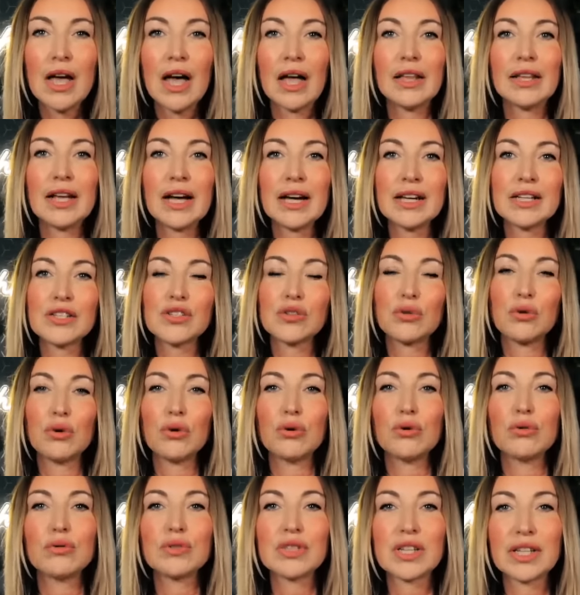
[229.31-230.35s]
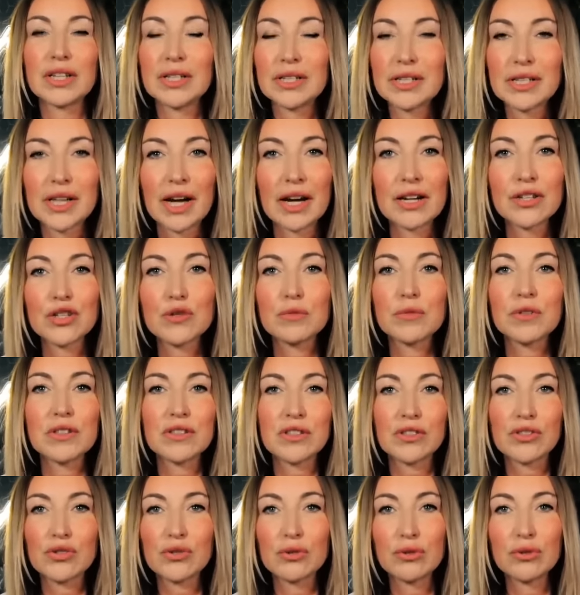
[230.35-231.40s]
And that is called an attachment
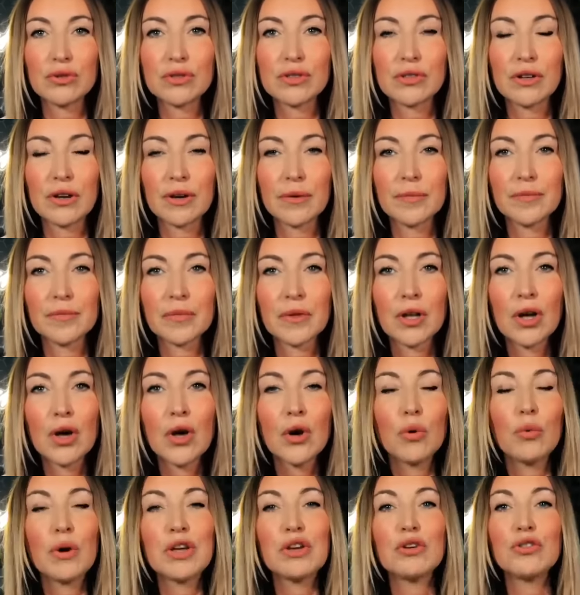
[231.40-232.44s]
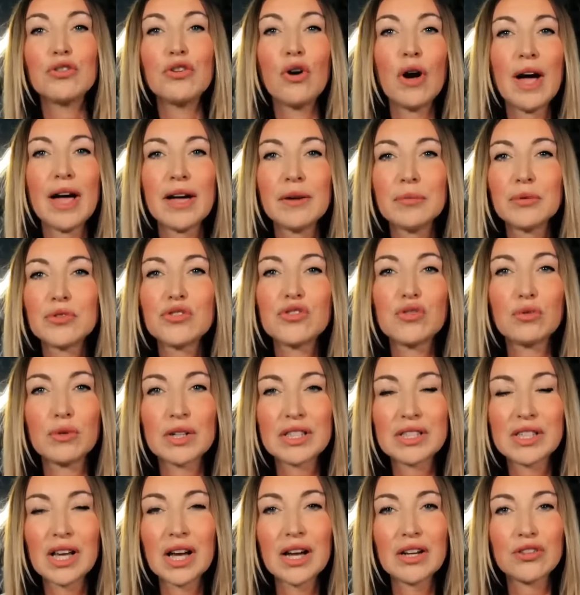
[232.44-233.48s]
disorder, where you're not able to
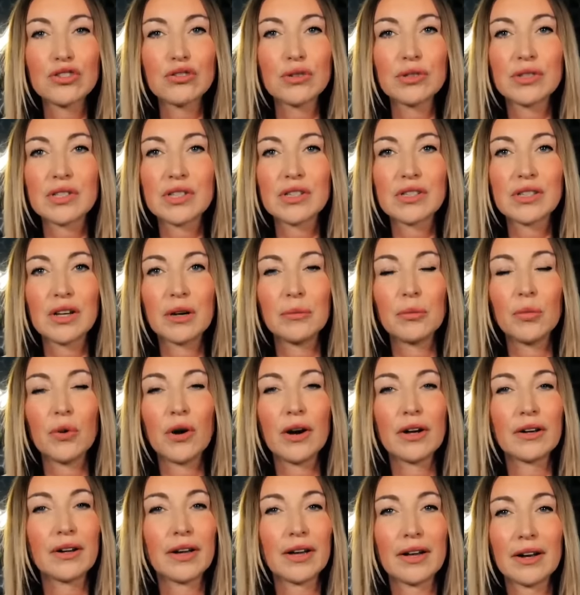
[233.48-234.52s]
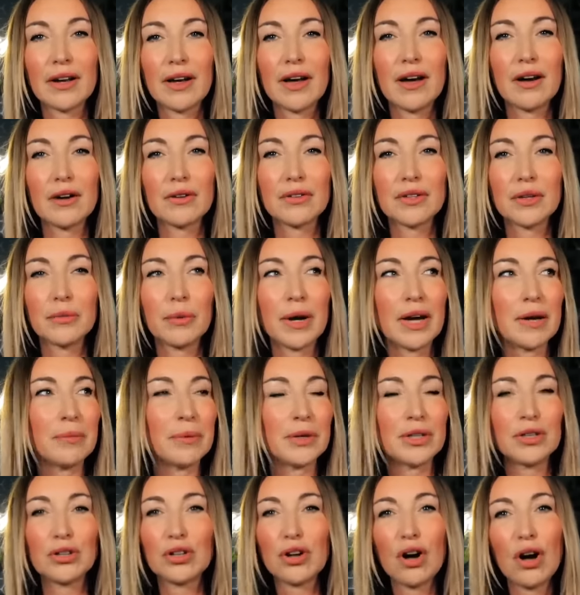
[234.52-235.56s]
attach onto someone in a healthy way,
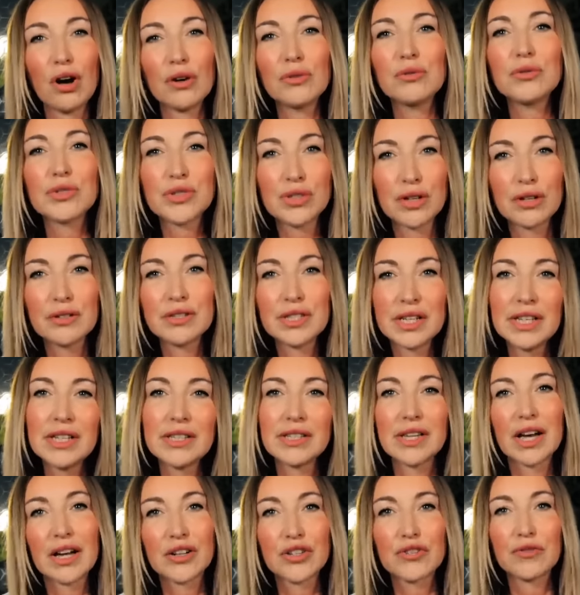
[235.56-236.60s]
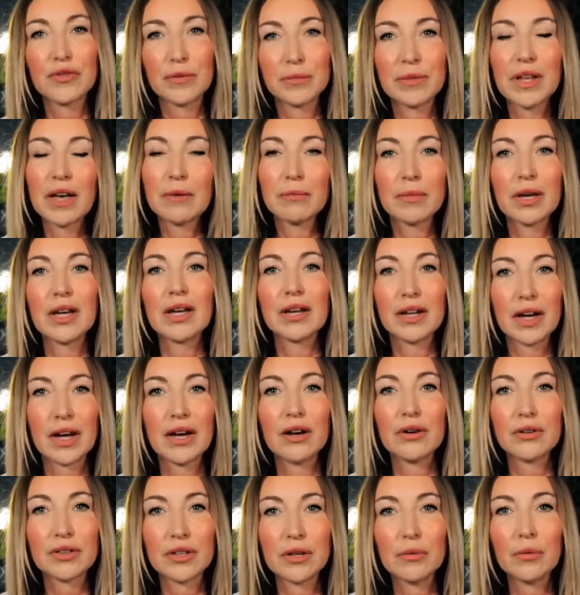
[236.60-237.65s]
but you can't also detach from them in a
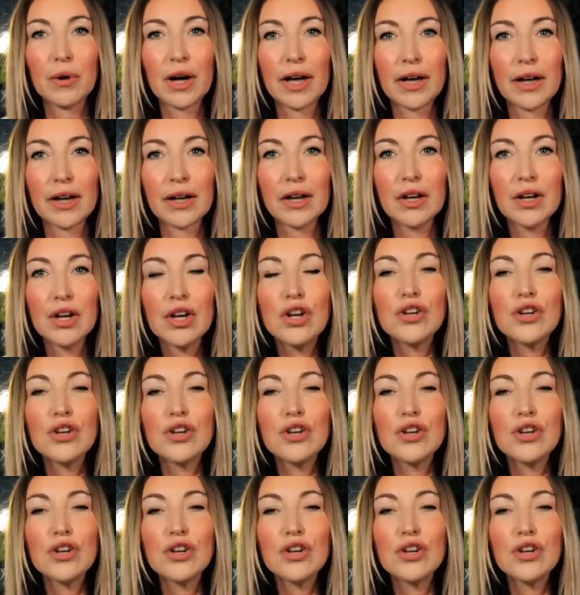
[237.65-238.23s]
healthy way.